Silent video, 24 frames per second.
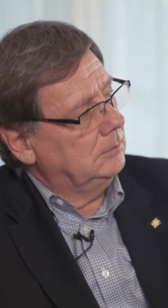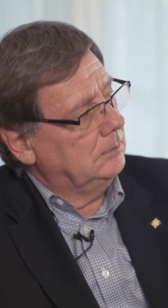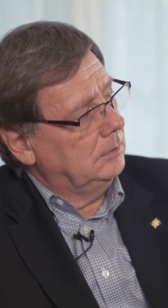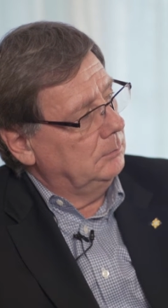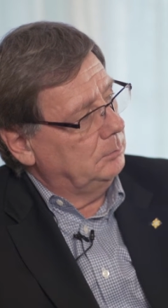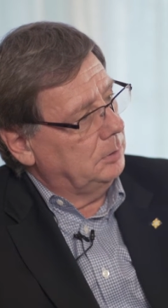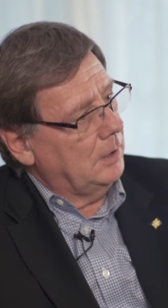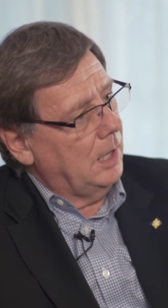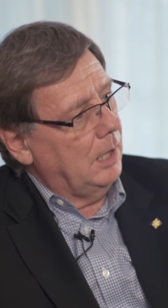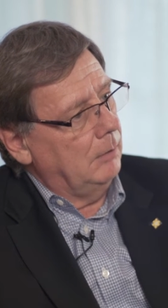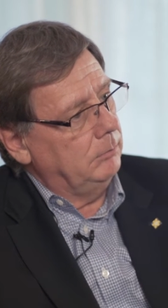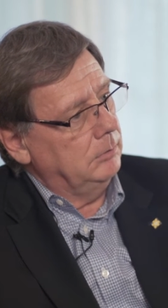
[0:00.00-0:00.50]
the
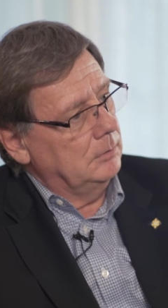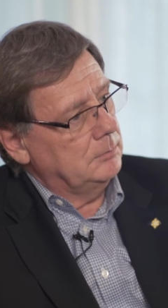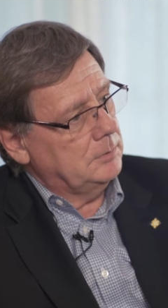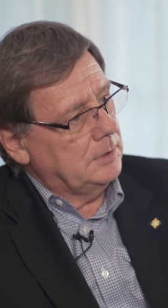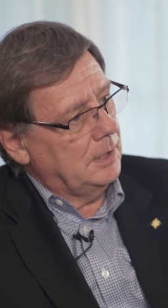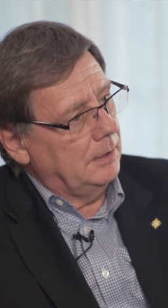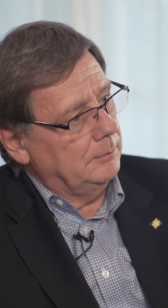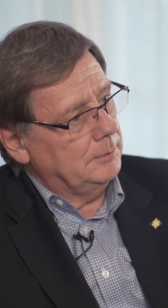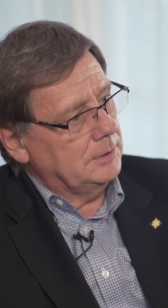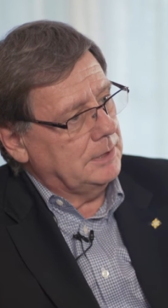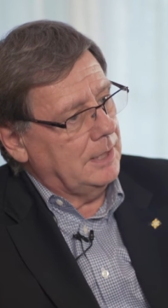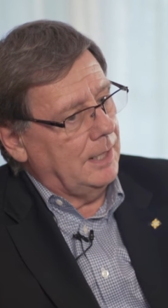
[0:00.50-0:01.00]
problems
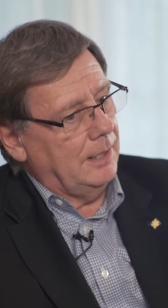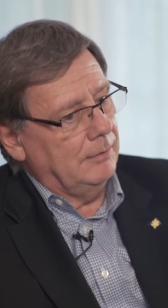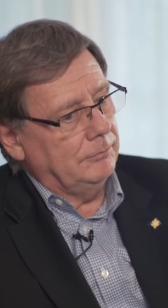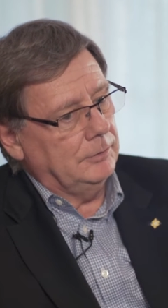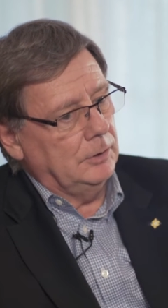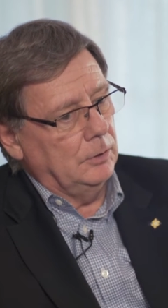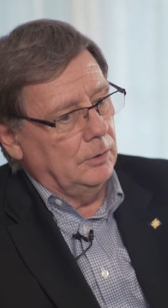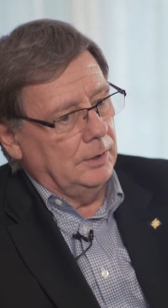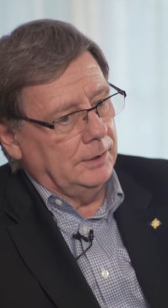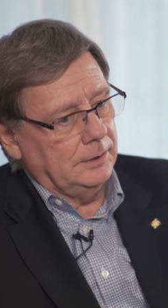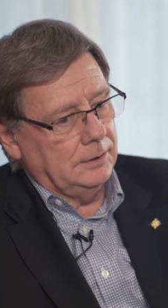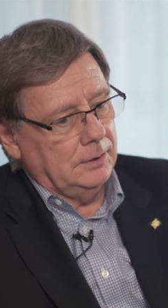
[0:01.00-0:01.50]
I would
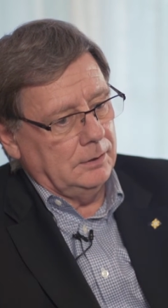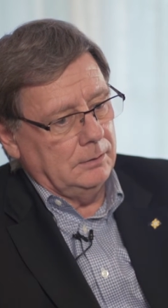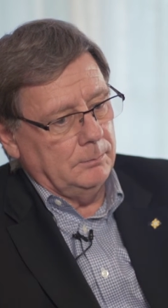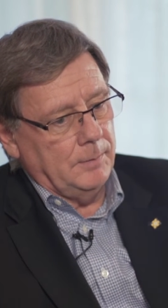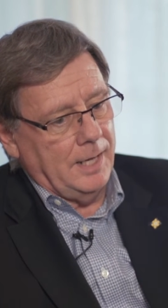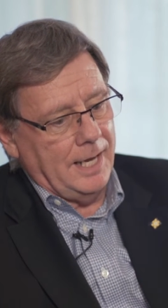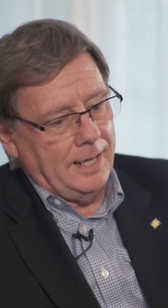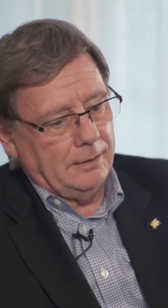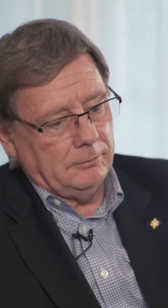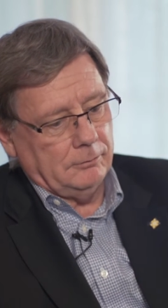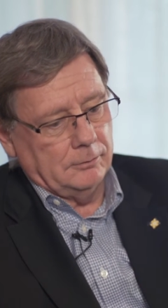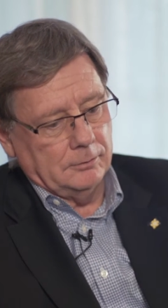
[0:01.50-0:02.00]
have going to the
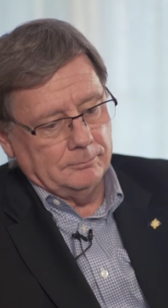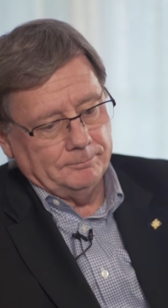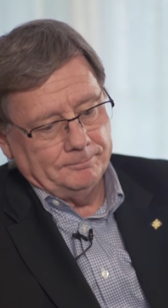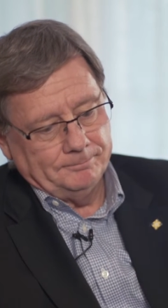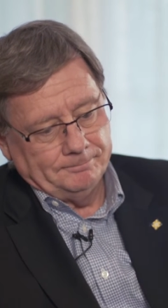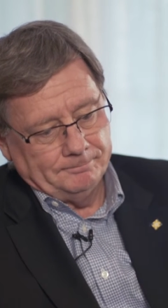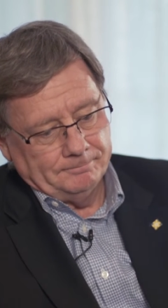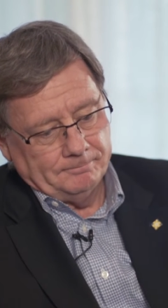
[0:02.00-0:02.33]
bathroom.